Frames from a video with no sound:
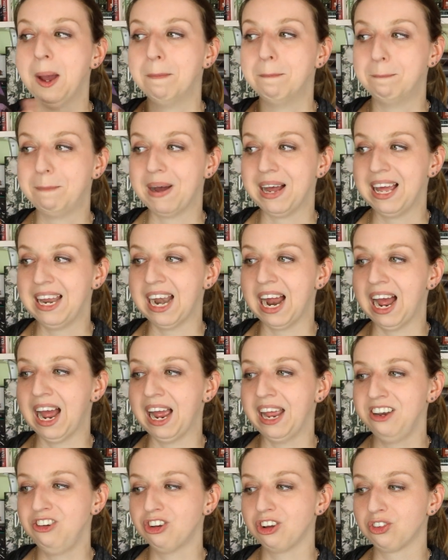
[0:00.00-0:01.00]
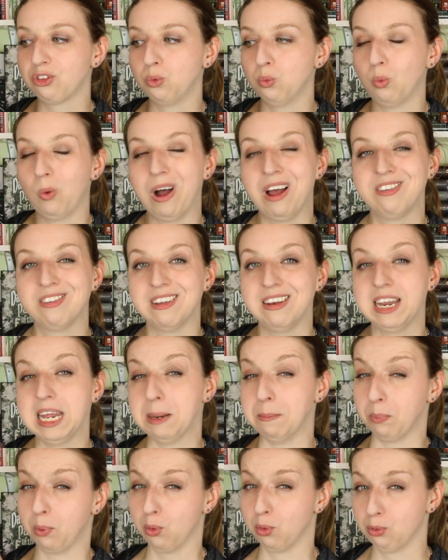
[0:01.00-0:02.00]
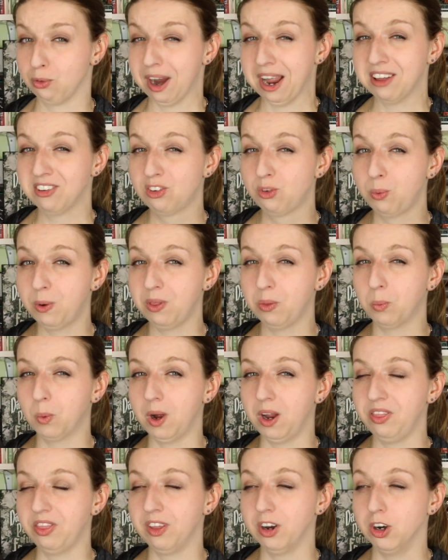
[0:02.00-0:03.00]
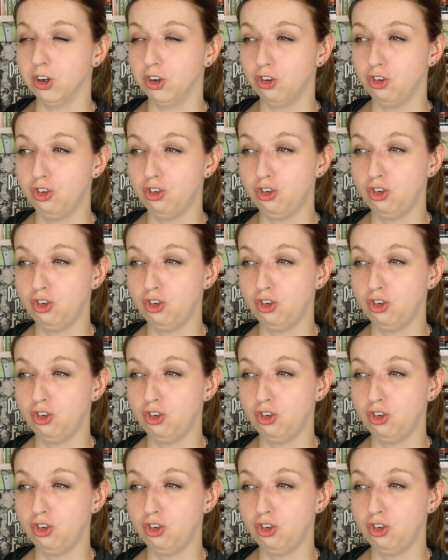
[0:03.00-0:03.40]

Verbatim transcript: but I just wasn't impressed with what they're